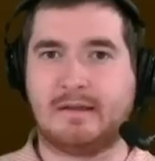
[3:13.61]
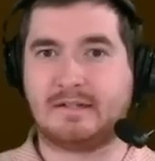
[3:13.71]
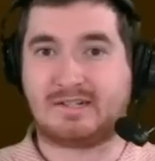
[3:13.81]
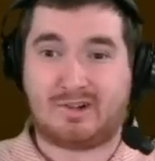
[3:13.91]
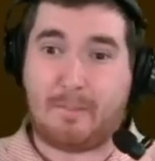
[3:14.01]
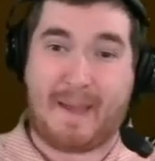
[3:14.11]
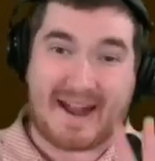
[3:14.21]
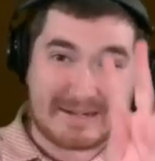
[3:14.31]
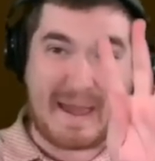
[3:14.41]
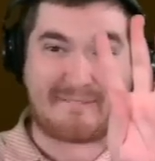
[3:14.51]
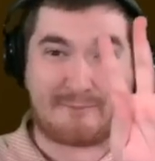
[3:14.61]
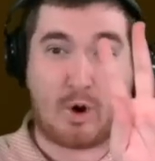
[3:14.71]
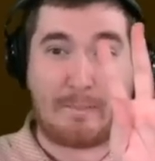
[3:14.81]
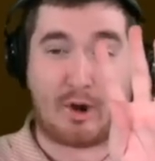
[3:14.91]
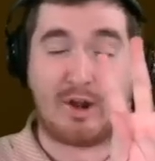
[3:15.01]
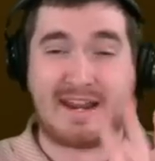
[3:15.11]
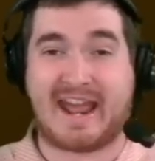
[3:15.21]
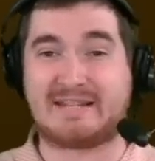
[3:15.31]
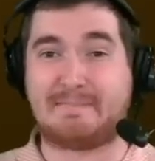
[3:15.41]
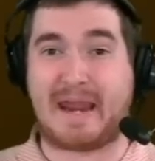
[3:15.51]
It's going to go back to back four Bernie
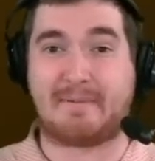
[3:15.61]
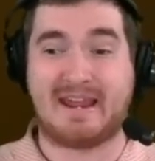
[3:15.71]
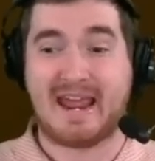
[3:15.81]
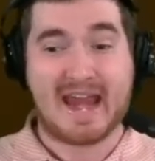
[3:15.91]
heads, baby.